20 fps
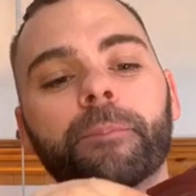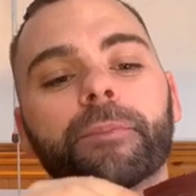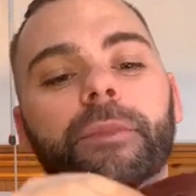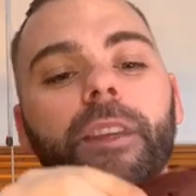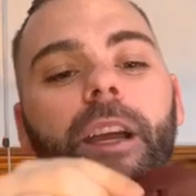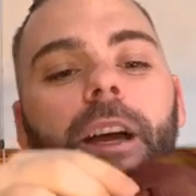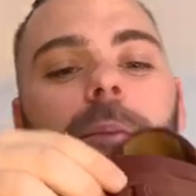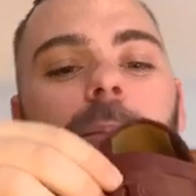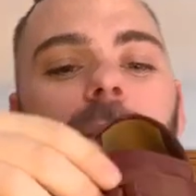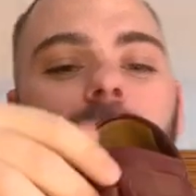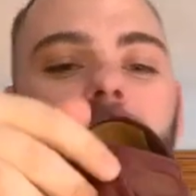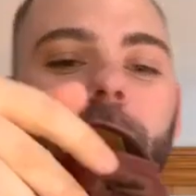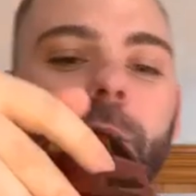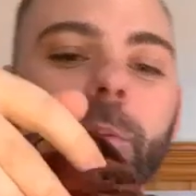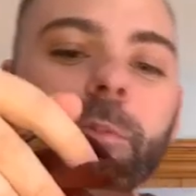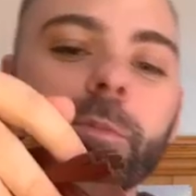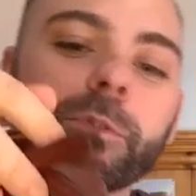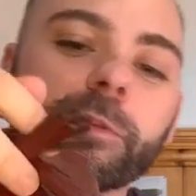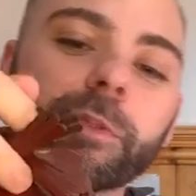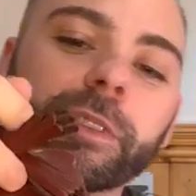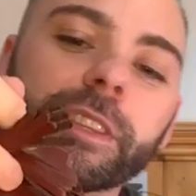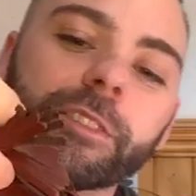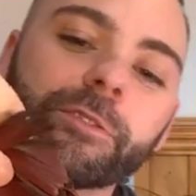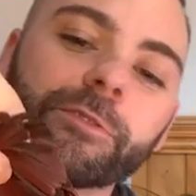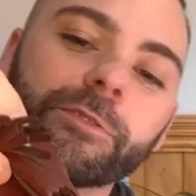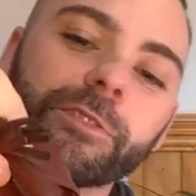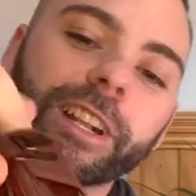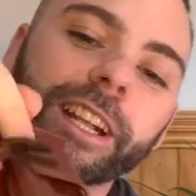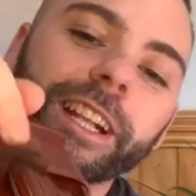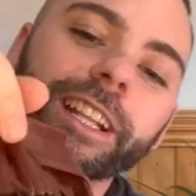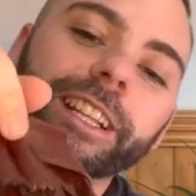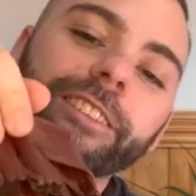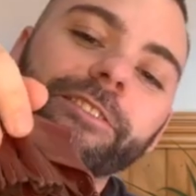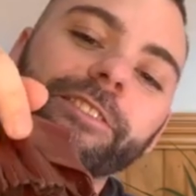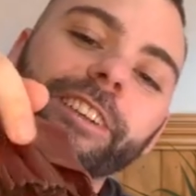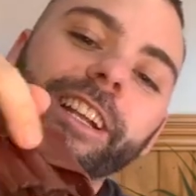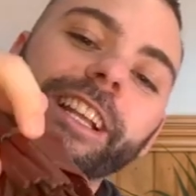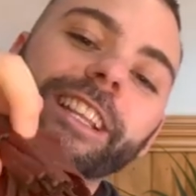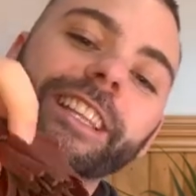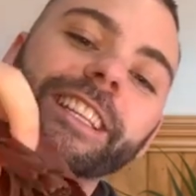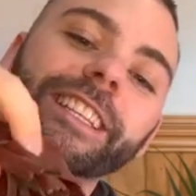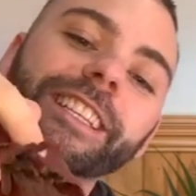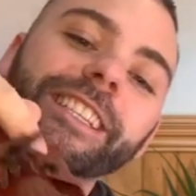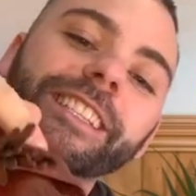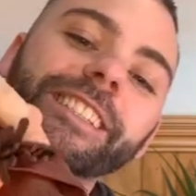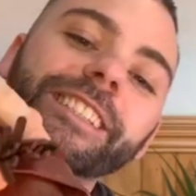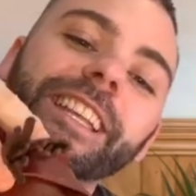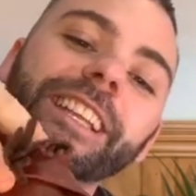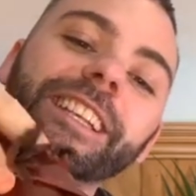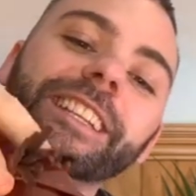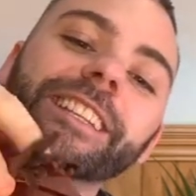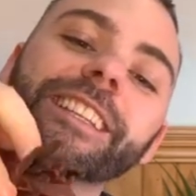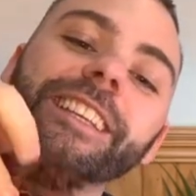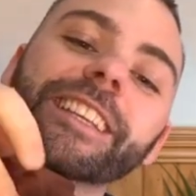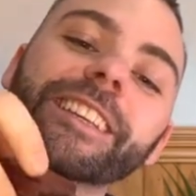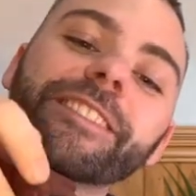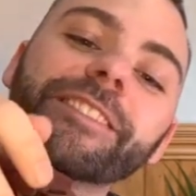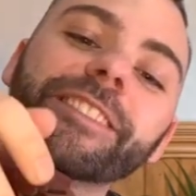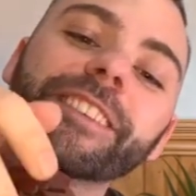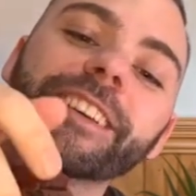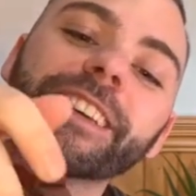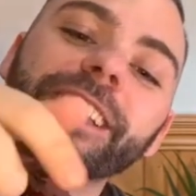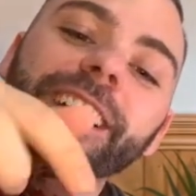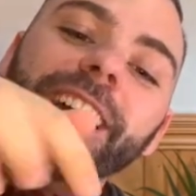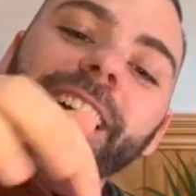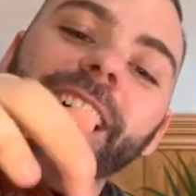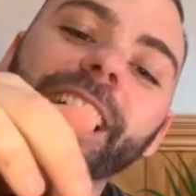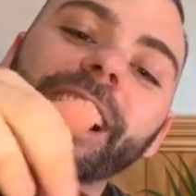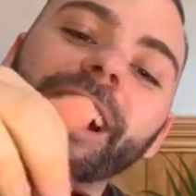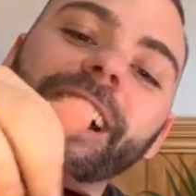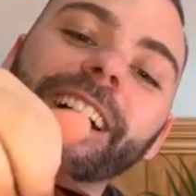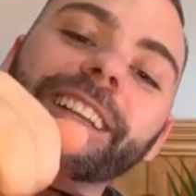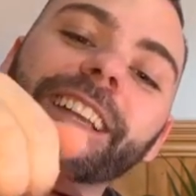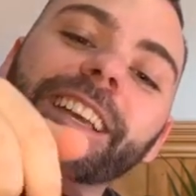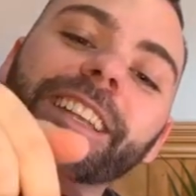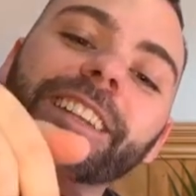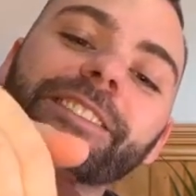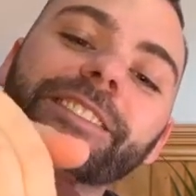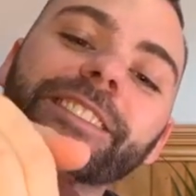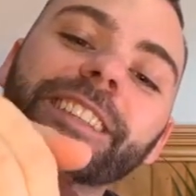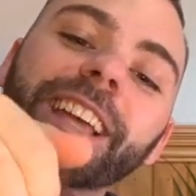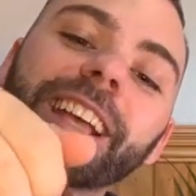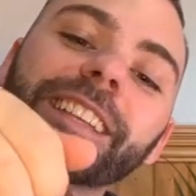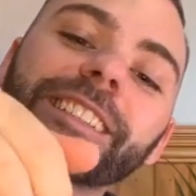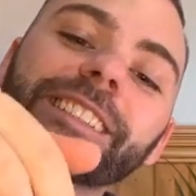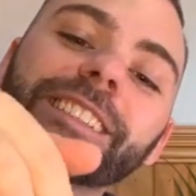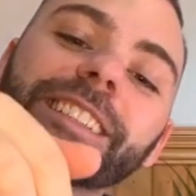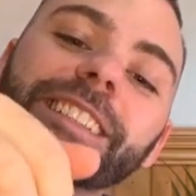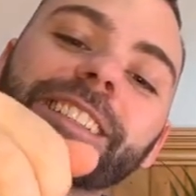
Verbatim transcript: Um, it comes with this really, really distinctive uh, kind of tassel-y